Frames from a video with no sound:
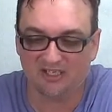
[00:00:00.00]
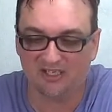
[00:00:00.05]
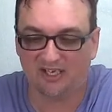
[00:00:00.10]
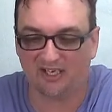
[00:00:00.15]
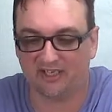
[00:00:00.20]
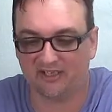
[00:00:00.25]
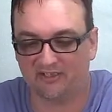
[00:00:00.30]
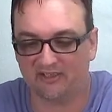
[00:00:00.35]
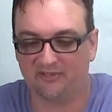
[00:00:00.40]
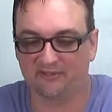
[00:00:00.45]

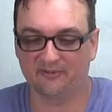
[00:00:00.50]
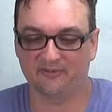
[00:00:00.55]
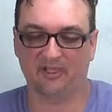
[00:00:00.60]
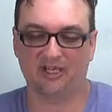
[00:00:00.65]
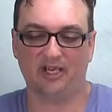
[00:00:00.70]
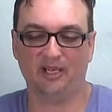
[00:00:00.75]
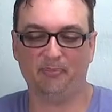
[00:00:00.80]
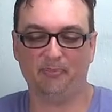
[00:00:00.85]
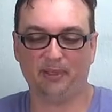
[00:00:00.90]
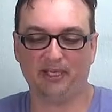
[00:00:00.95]
I don't know.
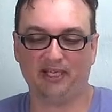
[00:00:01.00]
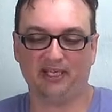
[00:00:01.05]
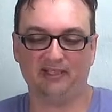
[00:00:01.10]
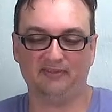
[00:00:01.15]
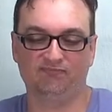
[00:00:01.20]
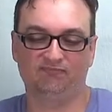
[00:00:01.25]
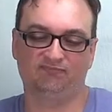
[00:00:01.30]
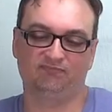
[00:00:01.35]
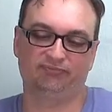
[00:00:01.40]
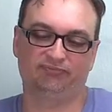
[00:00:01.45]
I
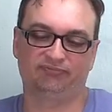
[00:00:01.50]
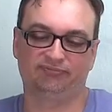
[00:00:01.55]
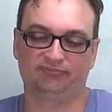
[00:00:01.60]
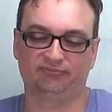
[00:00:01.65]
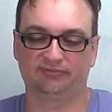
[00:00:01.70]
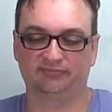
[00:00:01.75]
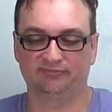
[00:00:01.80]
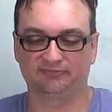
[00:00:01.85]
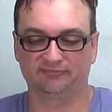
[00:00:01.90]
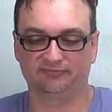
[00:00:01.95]
paid
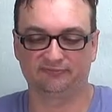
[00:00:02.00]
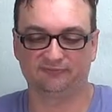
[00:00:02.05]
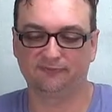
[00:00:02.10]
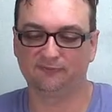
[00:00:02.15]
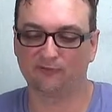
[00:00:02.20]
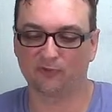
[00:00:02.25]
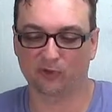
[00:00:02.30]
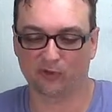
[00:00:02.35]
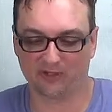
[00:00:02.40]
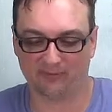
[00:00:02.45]

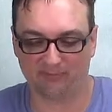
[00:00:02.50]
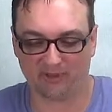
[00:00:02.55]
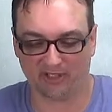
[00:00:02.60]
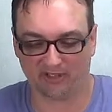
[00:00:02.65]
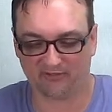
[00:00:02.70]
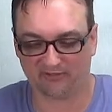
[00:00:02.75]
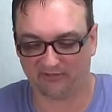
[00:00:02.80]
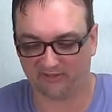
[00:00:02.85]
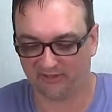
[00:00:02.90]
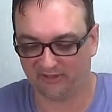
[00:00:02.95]
40
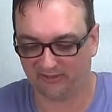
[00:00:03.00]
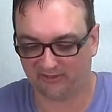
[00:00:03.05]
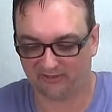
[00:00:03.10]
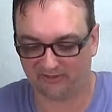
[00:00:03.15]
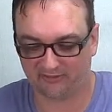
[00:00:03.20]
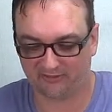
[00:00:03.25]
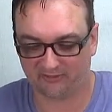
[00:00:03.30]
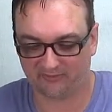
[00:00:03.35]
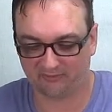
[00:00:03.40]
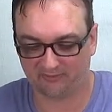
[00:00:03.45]
bucks for
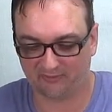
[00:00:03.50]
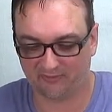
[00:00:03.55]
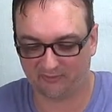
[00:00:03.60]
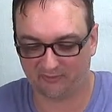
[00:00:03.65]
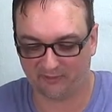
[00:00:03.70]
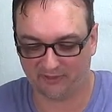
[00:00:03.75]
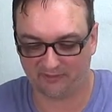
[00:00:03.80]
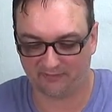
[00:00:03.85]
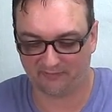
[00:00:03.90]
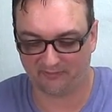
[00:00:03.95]
this,
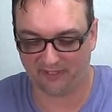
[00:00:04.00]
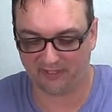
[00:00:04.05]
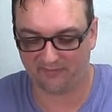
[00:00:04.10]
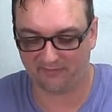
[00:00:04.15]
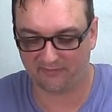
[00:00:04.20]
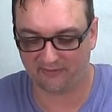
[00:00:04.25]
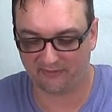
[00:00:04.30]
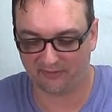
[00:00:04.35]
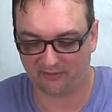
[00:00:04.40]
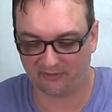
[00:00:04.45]

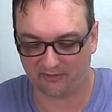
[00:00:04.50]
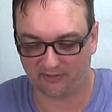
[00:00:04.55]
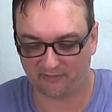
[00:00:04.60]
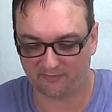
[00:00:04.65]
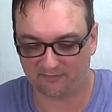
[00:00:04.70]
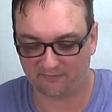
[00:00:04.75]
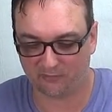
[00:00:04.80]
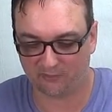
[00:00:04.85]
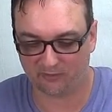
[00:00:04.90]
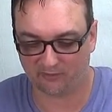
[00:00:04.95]
25, 30,
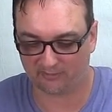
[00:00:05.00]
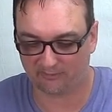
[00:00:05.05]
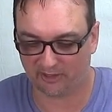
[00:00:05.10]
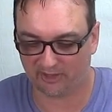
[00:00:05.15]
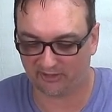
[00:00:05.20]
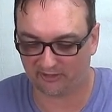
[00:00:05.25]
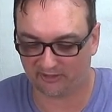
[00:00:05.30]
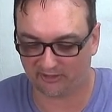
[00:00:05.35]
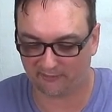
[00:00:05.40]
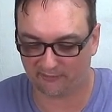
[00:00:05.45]
40
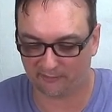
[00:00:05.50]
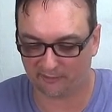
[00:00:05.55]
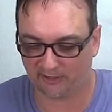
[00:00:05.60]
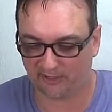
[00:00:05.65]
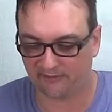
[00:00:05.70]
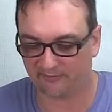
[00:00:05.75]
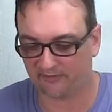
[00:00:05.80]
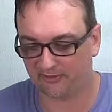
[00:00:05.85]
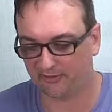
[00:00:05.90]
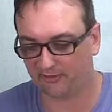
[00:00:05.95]
bucks, I forgot.